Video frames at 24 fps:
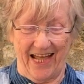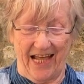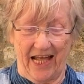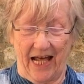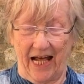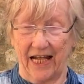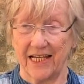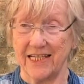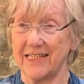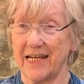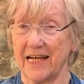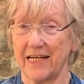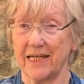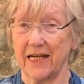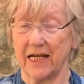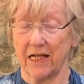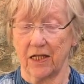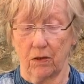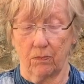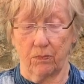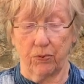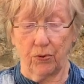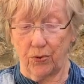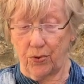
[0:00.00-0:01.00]
and setting
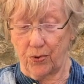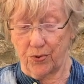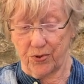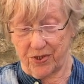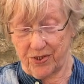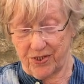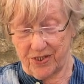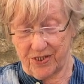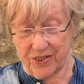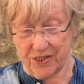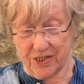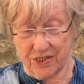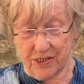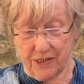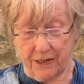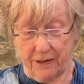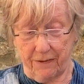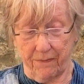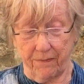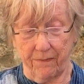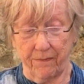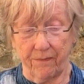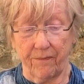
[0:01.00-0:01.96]
the borders,